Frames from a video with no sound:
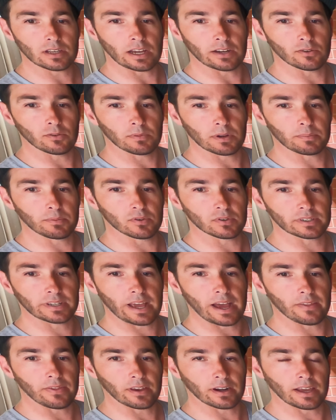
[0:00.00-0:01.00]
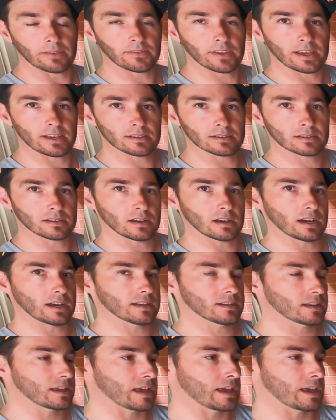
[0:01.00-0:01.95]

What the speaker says: I normally put down the left hand side,